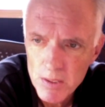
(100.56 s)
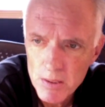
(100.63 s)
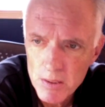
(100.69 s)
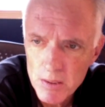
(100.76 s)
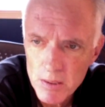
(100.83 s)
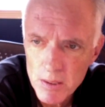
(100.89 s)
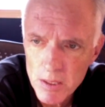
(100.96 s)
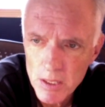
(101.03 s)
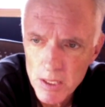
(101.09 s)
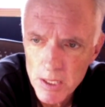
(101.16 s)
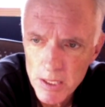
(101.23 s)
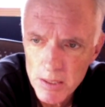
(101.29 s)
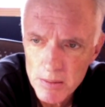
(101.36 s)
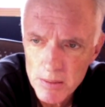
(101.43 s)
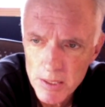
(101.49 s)
and
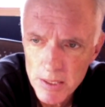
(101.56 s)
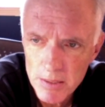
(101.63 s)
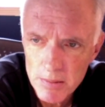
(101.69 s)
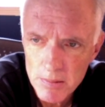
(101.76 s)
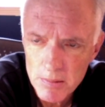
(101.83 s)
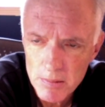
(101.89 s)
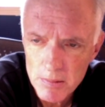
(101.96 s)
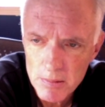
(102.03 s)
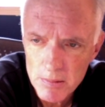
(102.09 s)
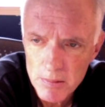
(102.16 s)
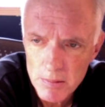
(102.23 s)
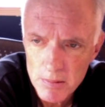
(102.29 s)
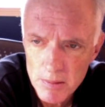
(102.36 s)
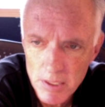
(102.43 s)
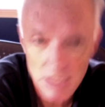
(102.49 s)
it can
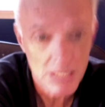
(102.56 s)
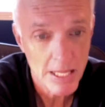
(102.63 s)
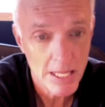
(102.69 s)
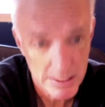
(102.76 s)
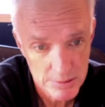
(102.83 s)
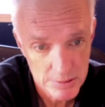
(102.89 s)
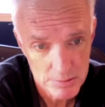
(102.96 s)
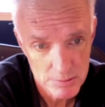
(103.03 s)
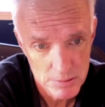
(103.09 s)
collect